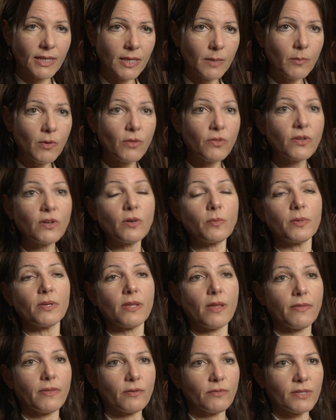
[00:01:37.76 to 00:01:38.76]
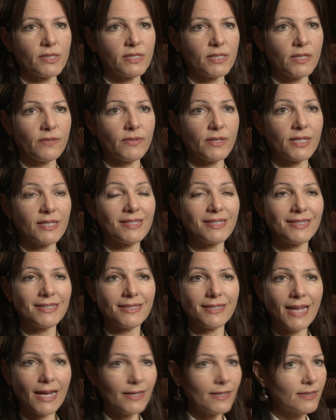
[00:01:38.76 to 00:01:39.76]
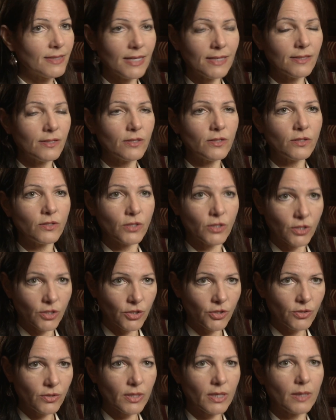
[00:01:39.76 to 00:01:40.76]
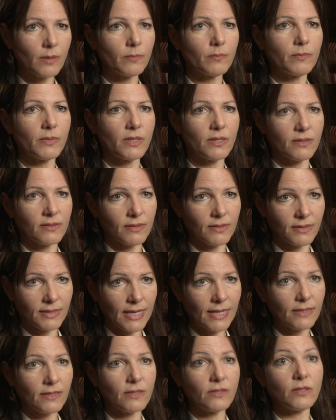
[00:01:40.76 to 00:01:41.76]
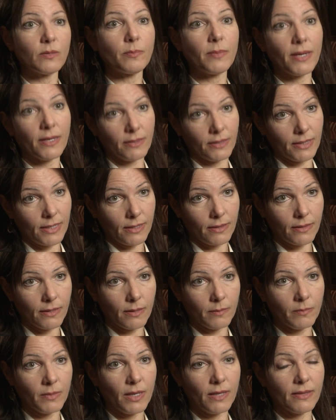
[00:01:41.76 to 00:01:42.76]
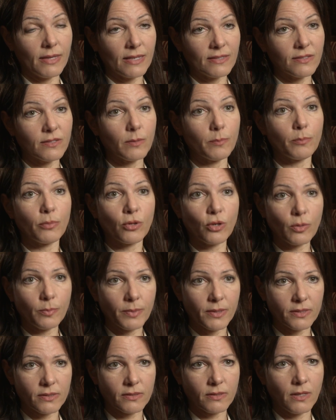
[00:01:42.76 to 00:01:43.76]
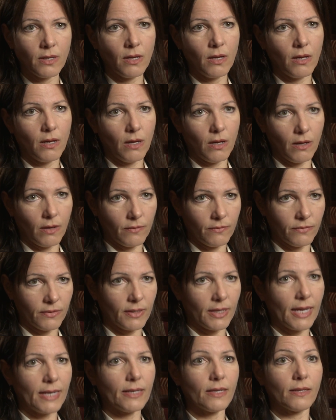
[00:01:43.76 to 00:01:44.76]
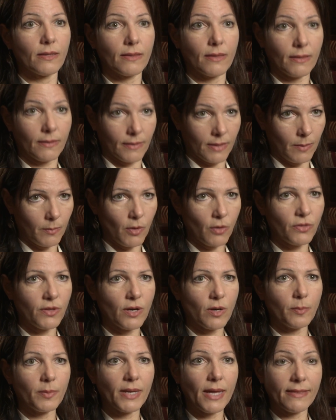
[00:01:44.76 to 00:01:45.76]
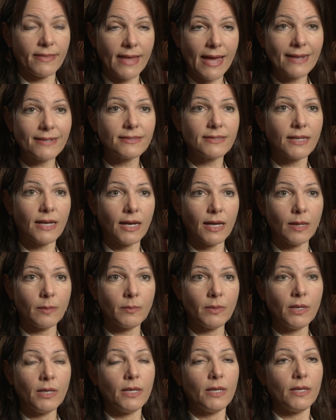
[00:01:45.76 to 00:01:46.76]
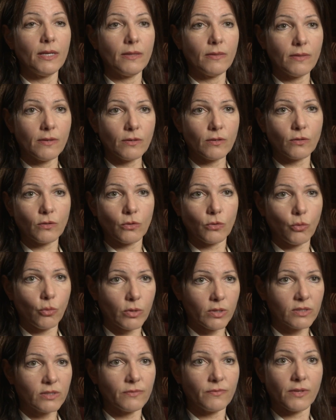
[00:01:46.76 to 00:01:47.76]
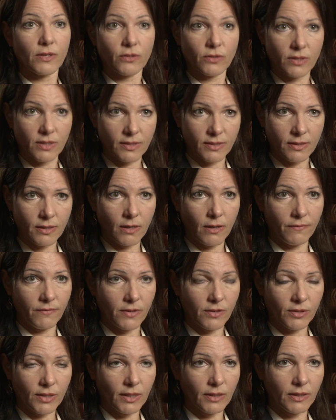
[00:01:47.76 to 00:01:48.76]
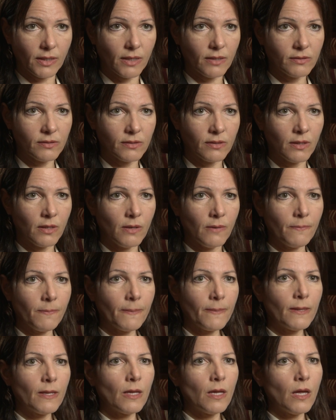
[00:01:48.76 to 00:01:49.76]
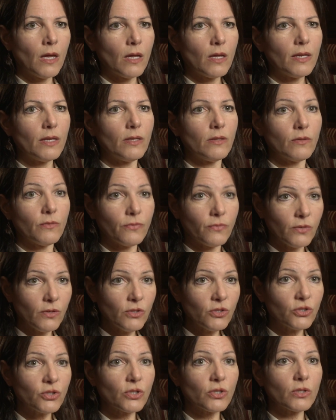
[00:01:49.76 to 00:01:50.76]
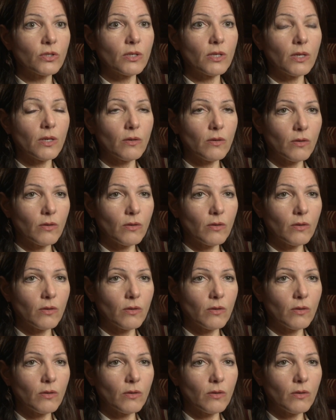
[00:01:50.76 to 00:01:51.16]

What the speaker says: chemotherapy that they're receiving is not intended to cure them, but it's intended to palliate them. And that's the purpose of getting the chemotherapy at that time in their course of their illness. In the future,